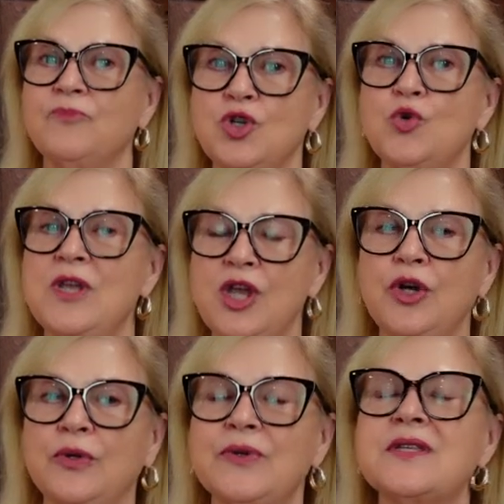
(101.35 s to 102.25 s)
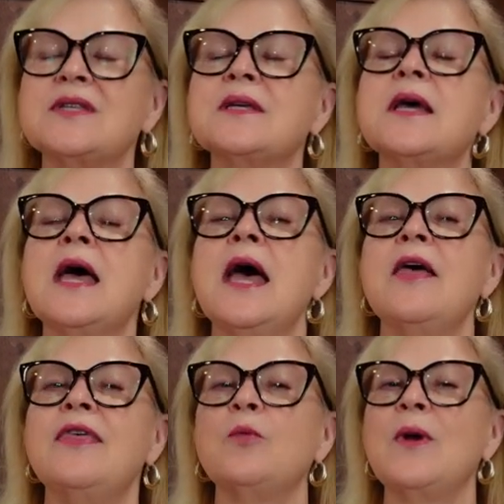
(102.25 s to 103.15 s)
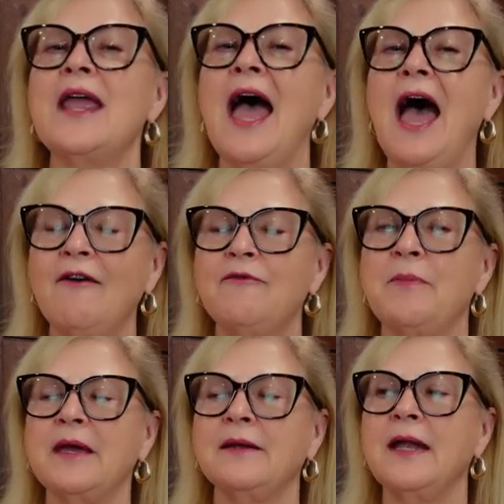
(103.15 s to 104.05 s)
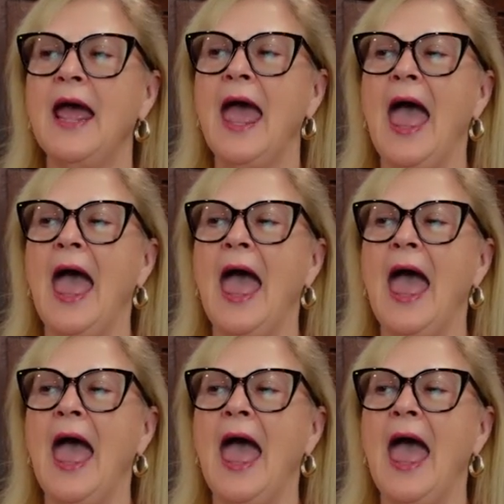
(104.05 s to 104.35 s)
two years than we have been.